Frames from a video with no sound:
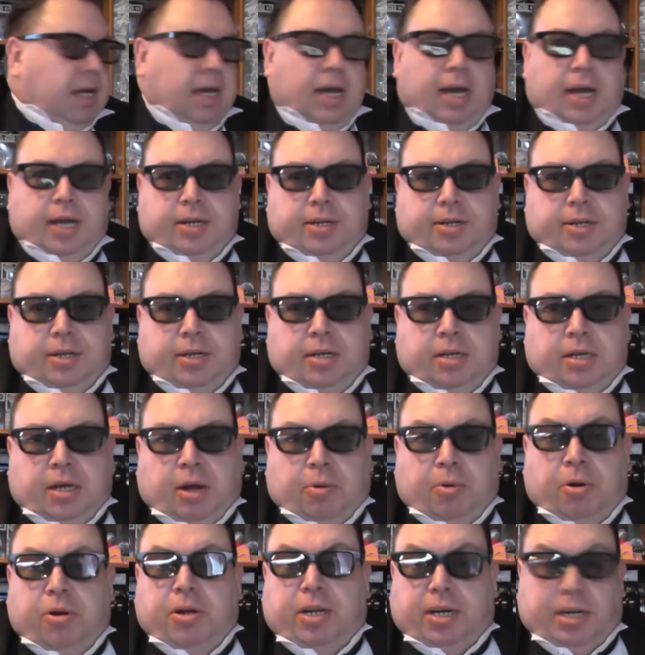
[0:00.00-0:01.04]
And uh,
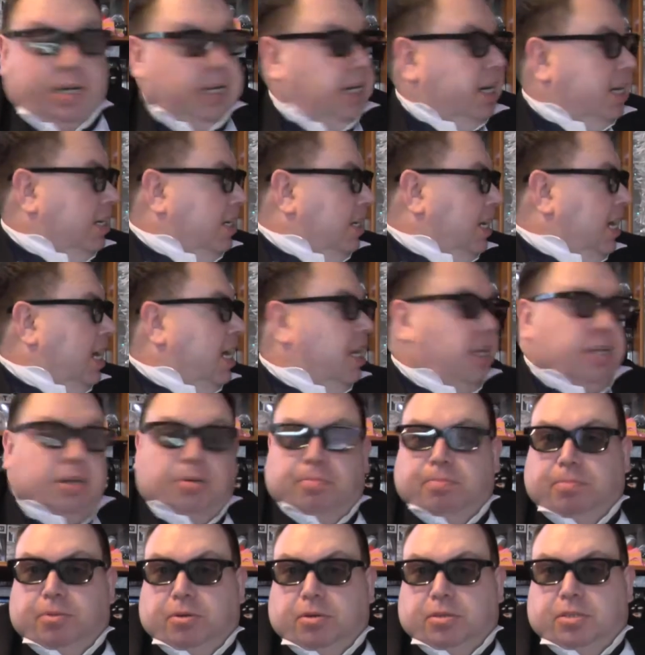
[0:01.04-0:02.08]
ironically, I had an
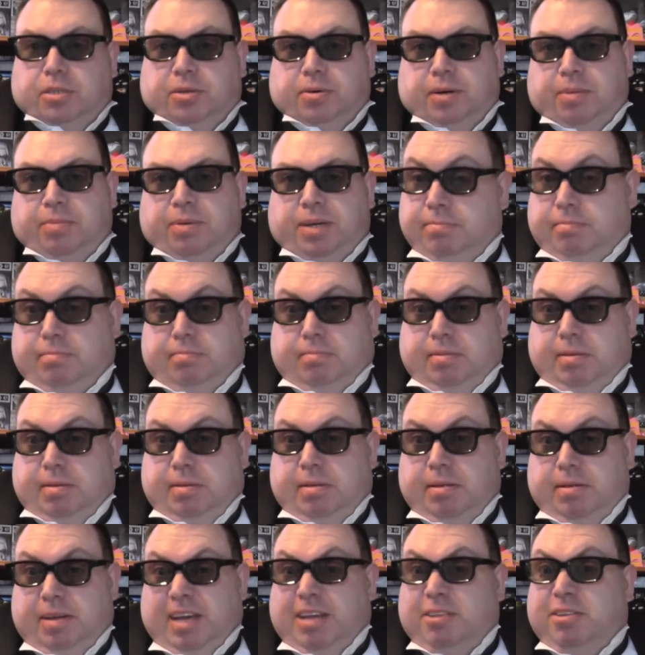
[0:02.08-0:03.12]
alien poster in, but
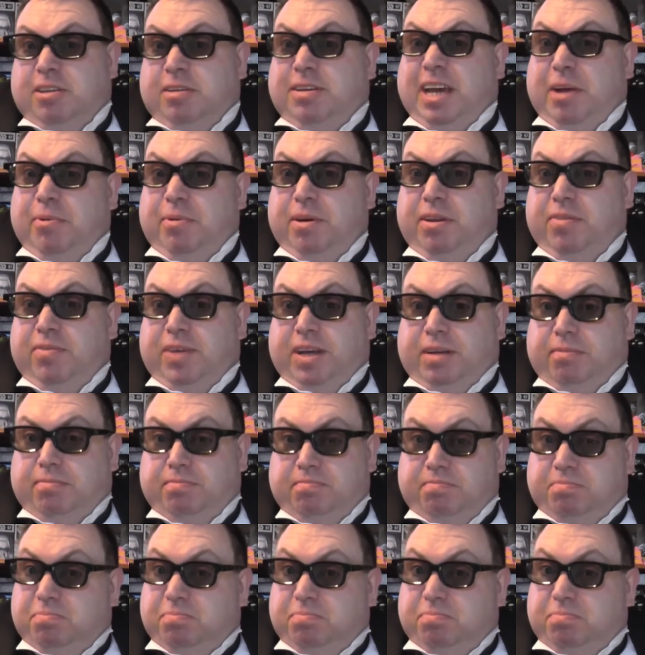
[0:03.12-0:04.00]
I had to get rid of it.